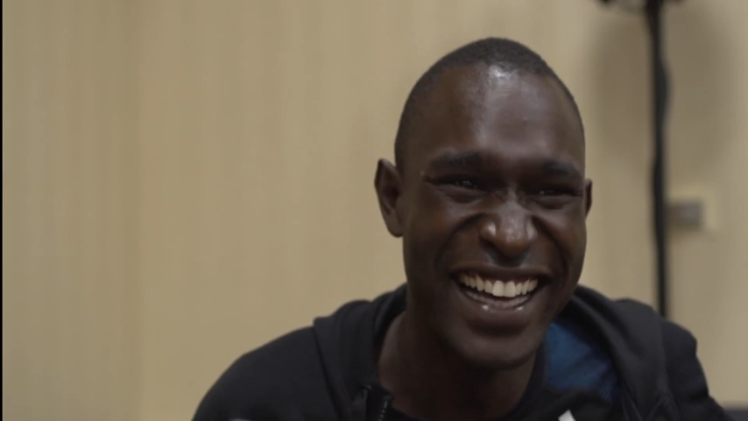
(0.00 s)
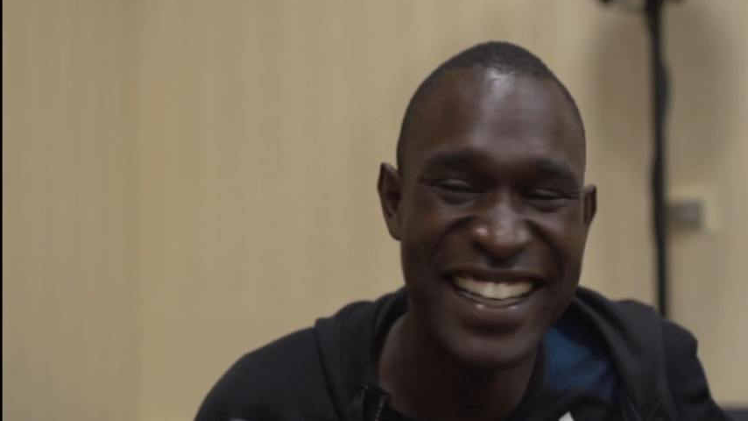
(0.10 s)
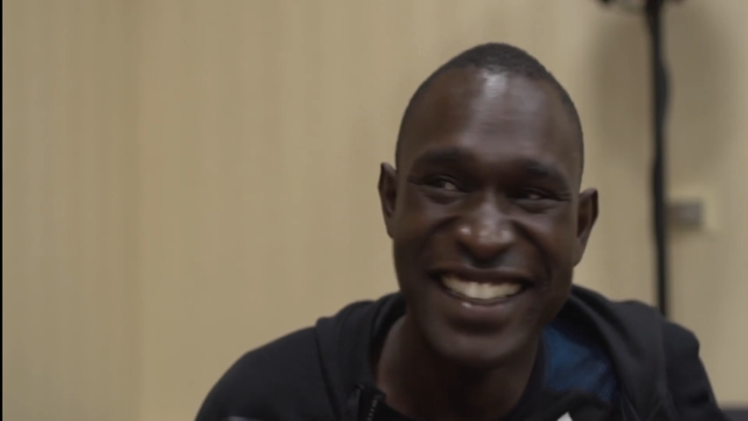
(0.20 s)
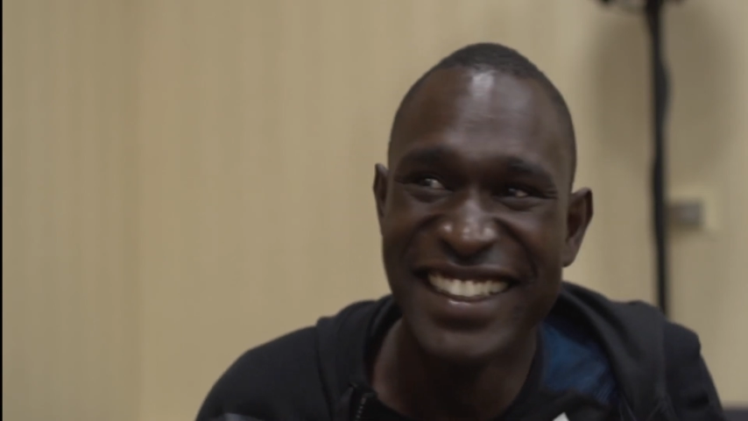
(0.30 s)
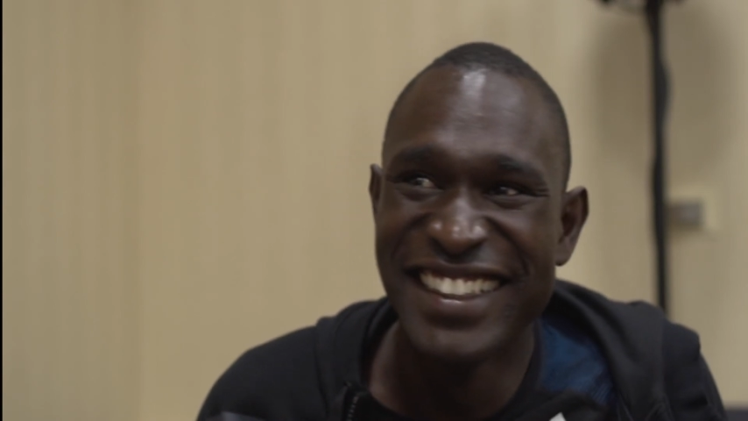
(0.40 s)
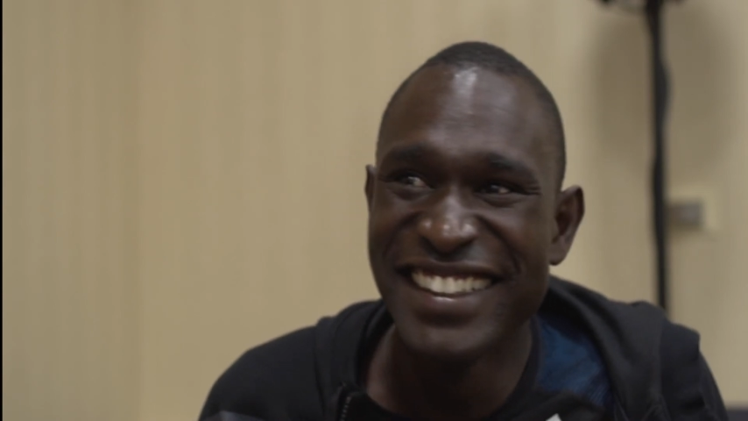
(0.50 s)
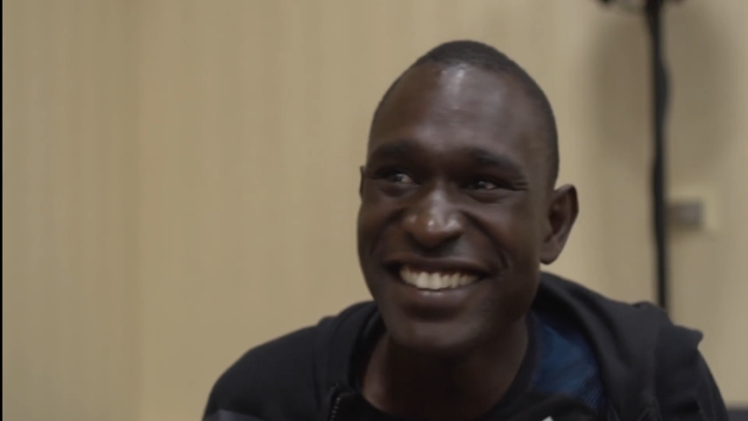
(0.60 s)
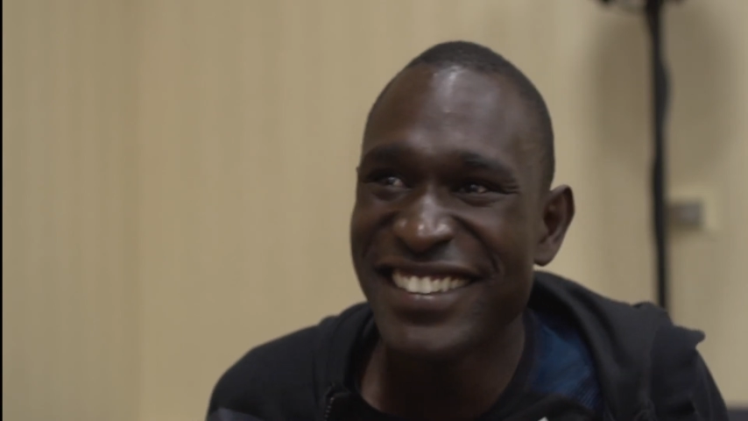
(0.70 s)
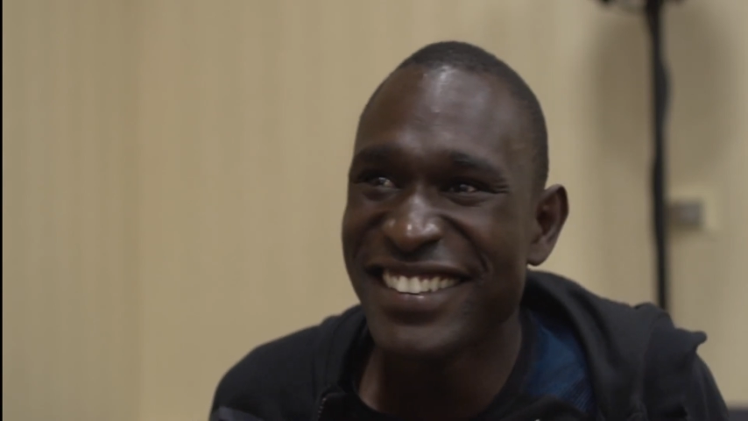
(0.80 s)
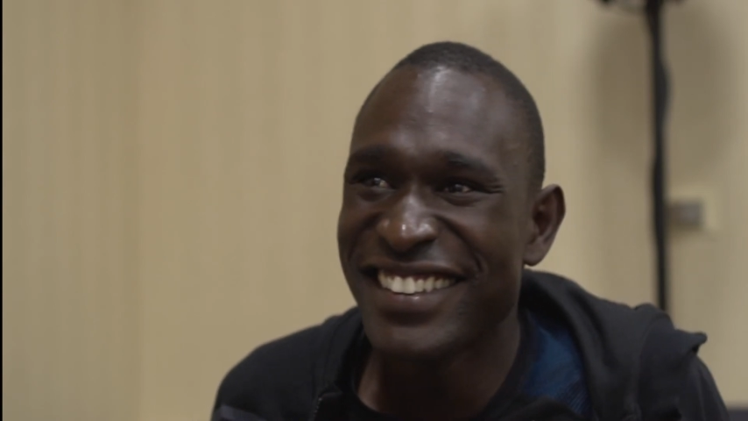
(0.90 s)
It
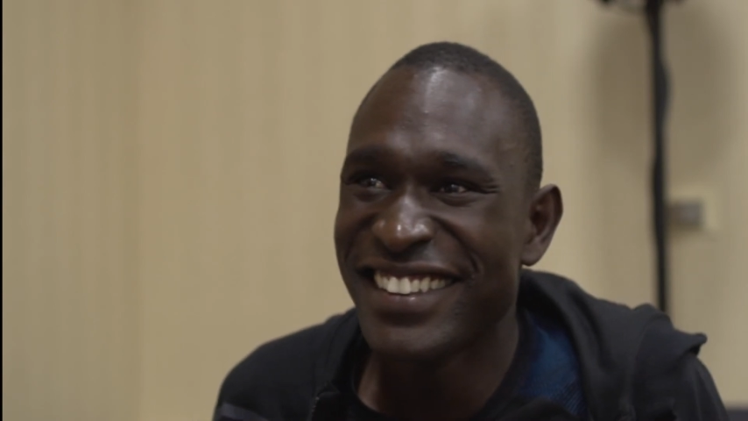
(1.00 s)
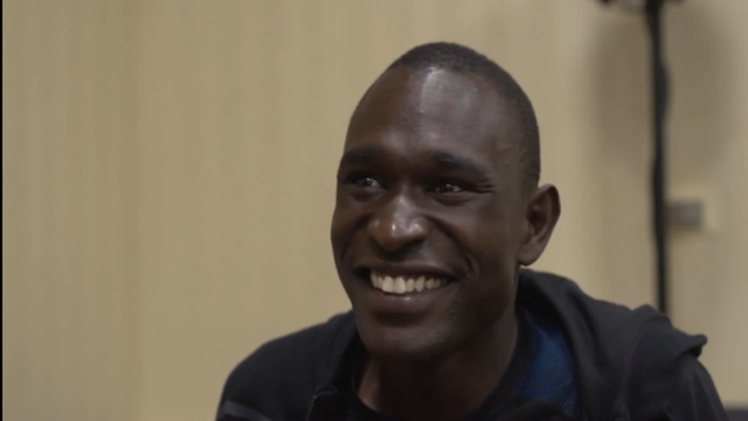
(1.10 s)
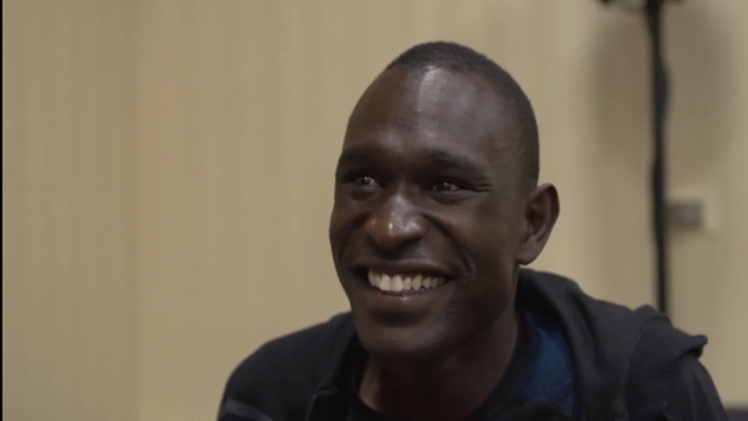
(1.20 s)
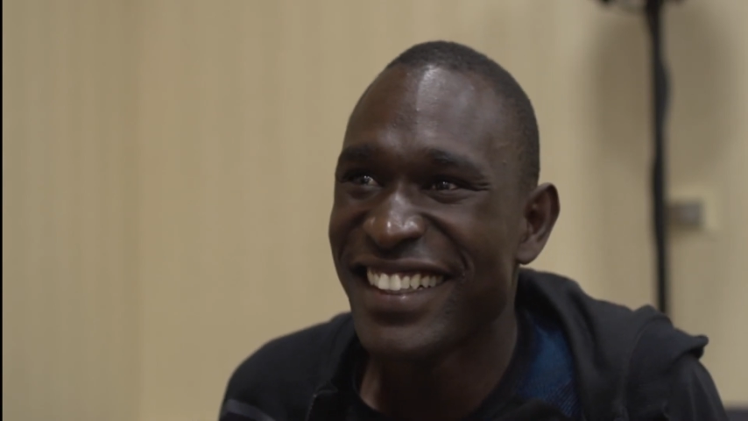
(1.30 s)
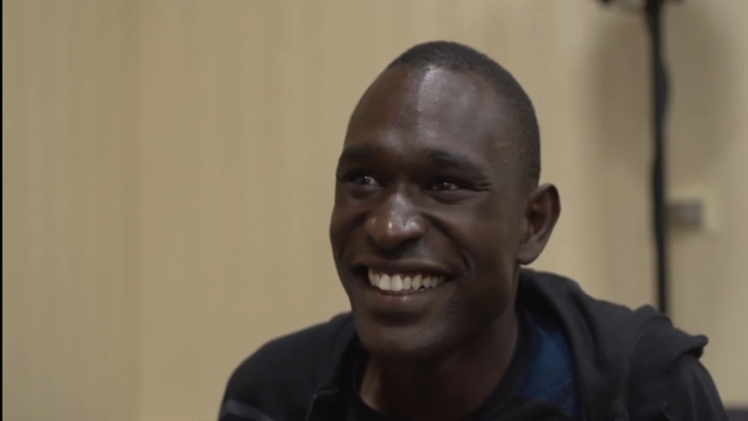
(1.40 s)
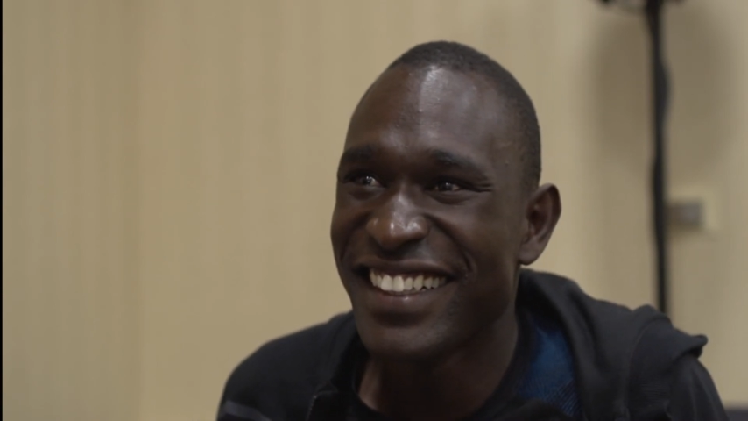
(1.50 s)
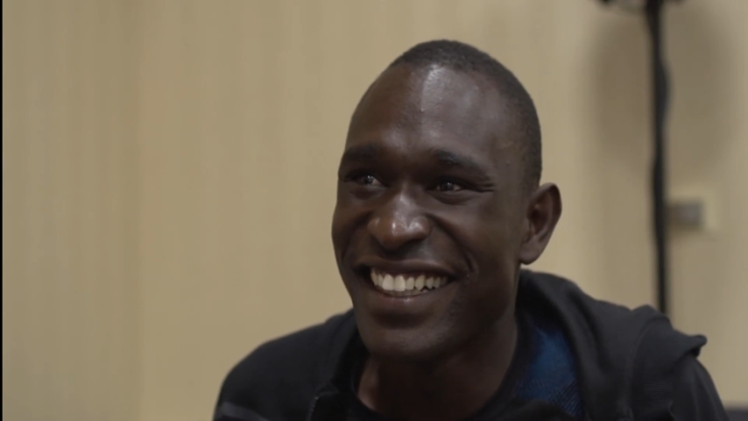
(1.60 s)
was good, you know.